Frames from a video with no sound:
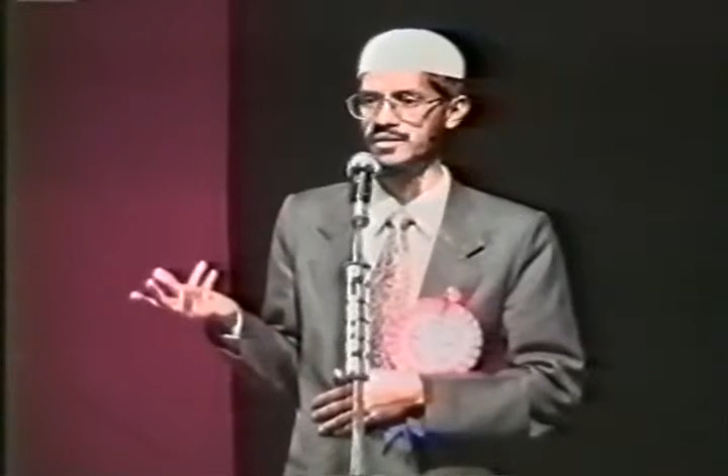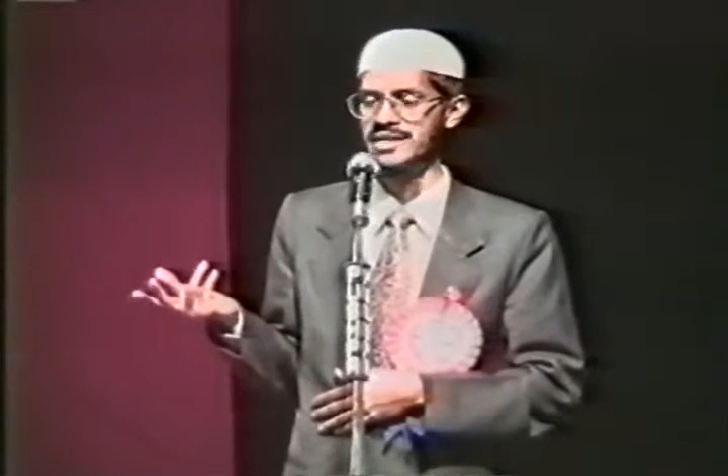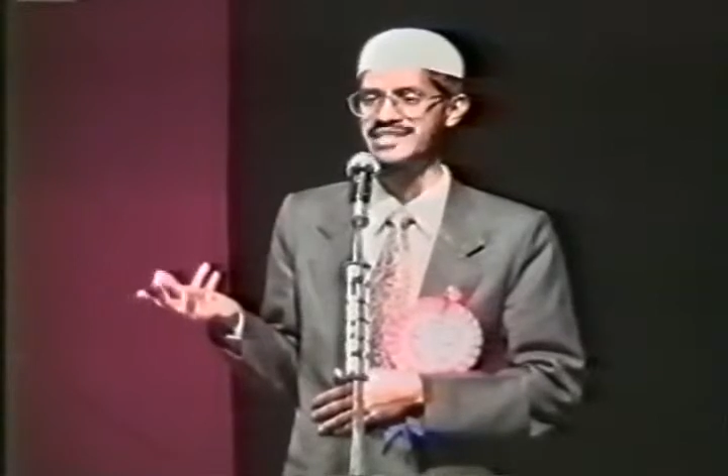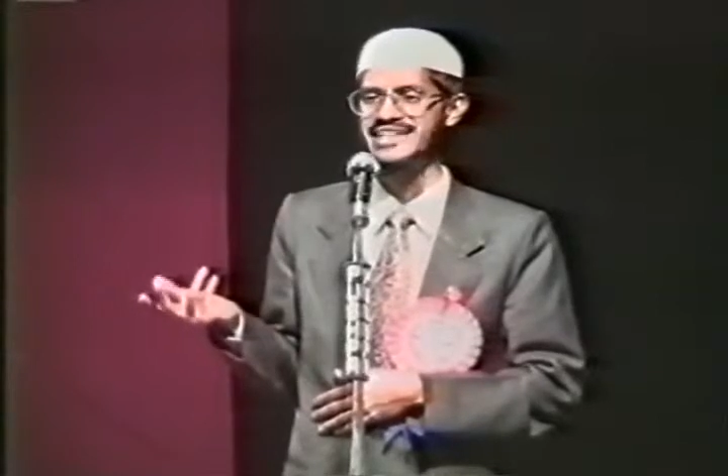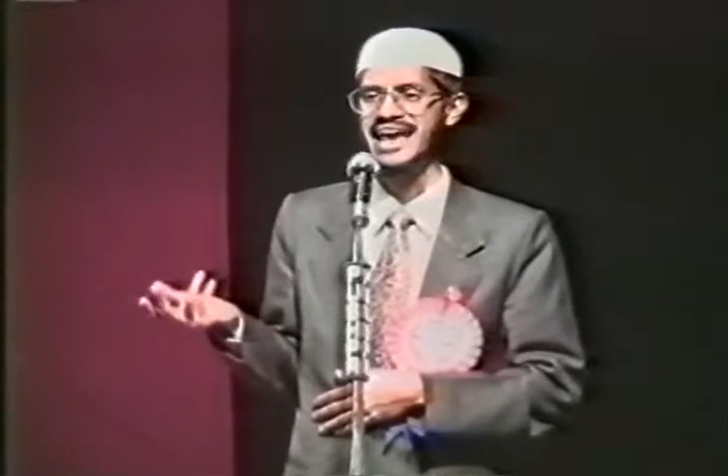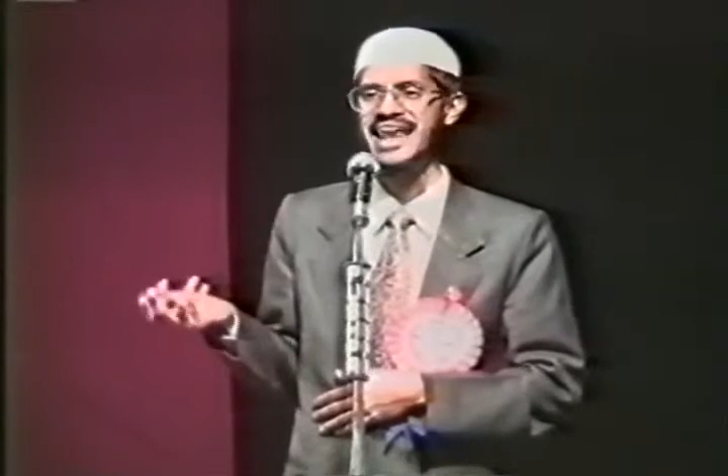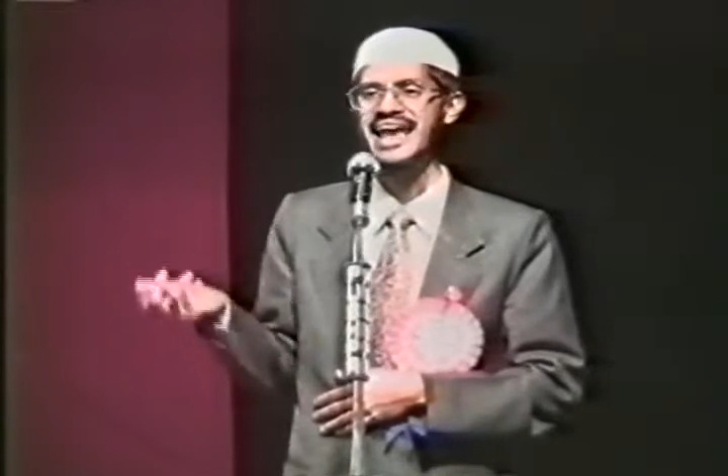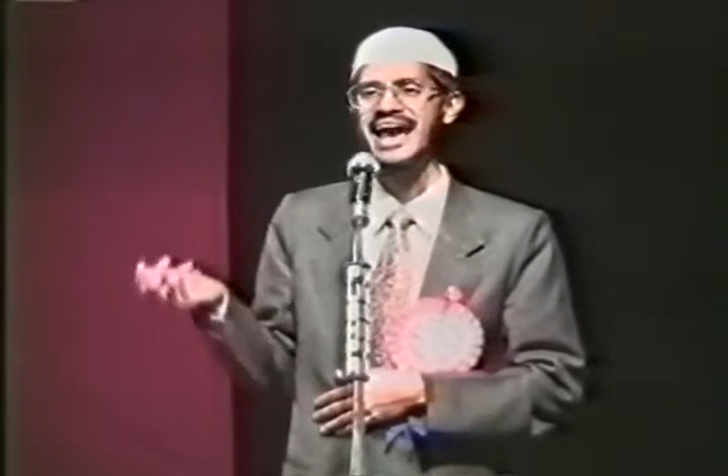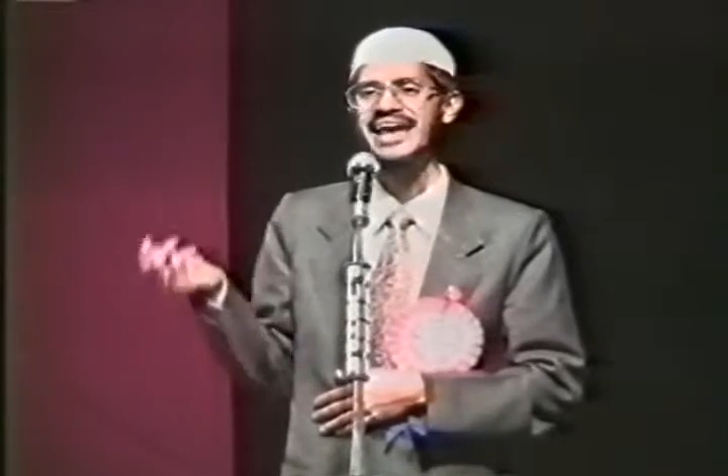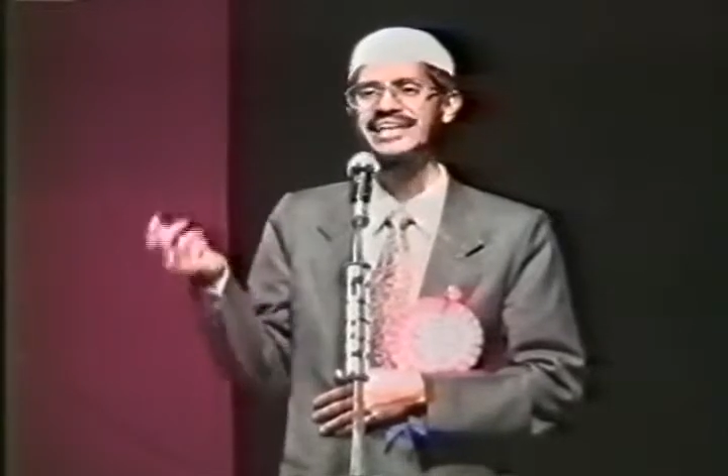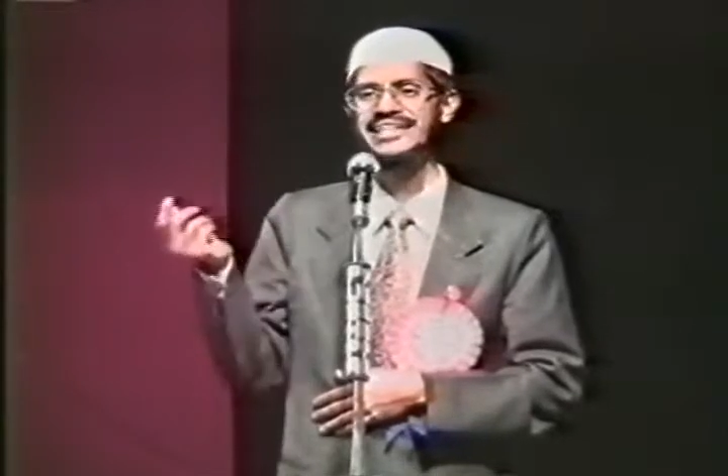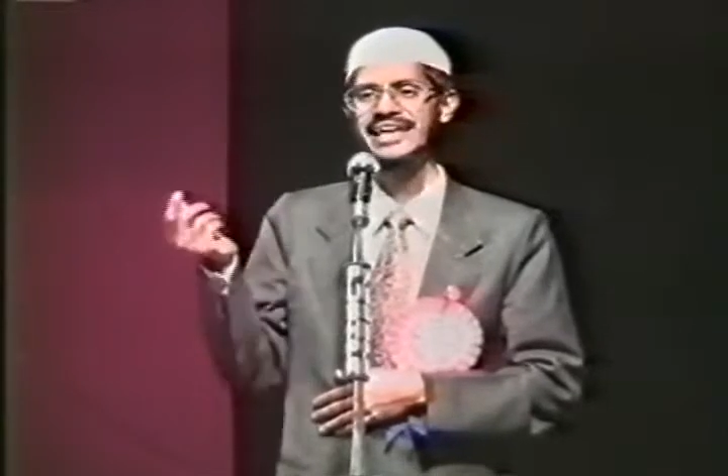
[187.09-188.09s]
"Shall
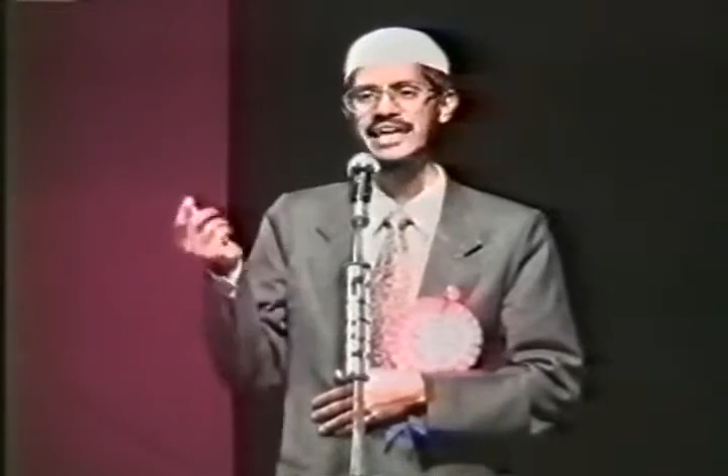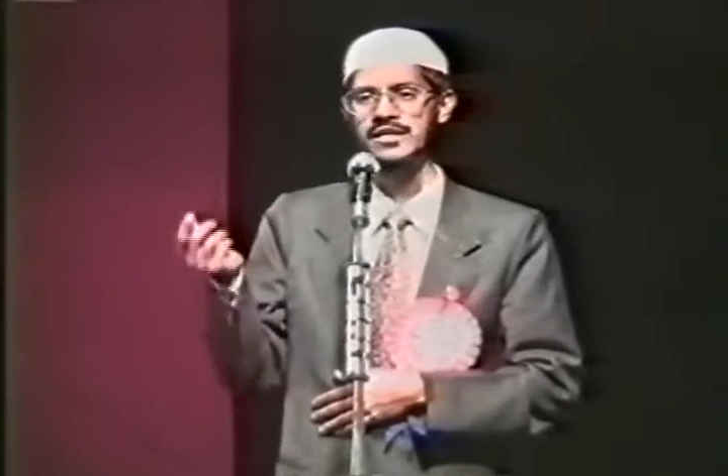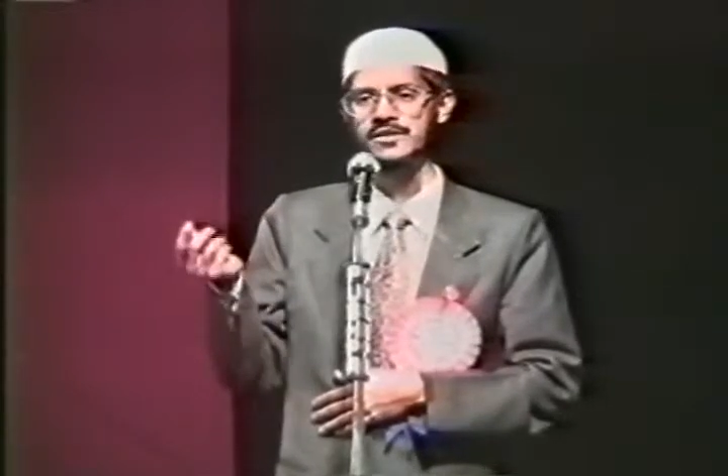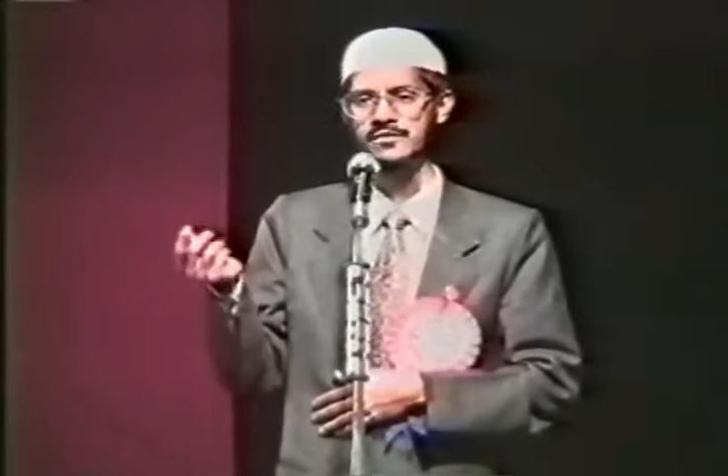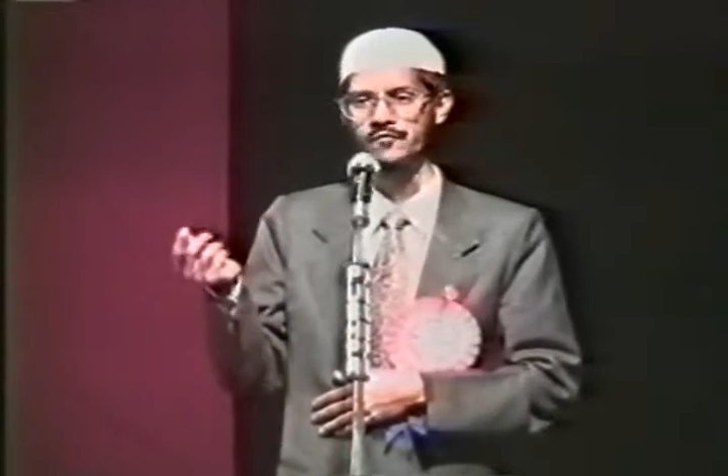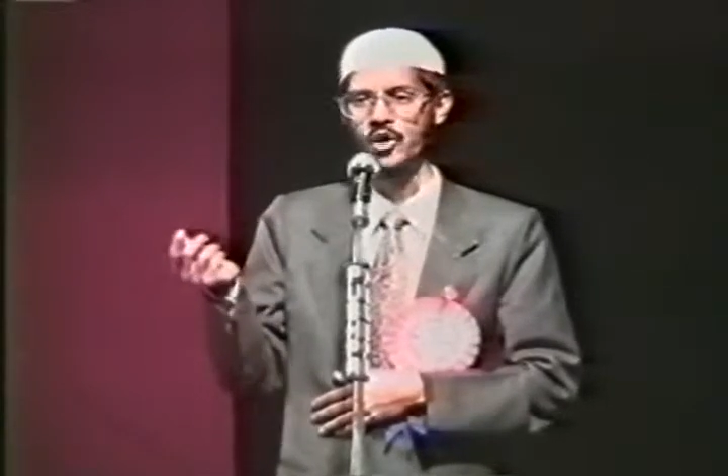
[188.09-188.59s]
I take